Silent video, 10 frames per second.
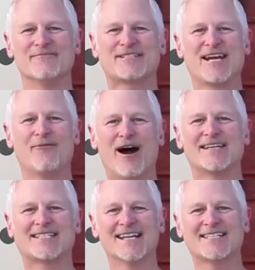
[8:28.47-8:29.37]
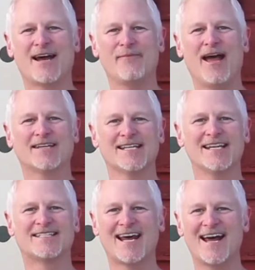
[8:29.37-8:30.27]
Come see why Sunset
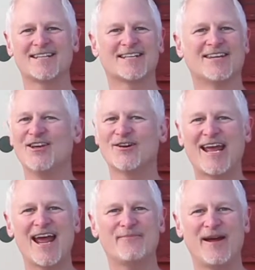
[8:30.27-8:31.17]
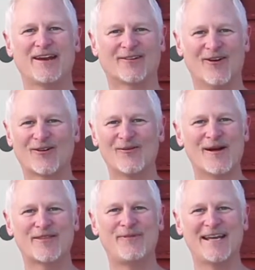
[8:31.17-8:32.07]
Magazine says you can't beat Local Myth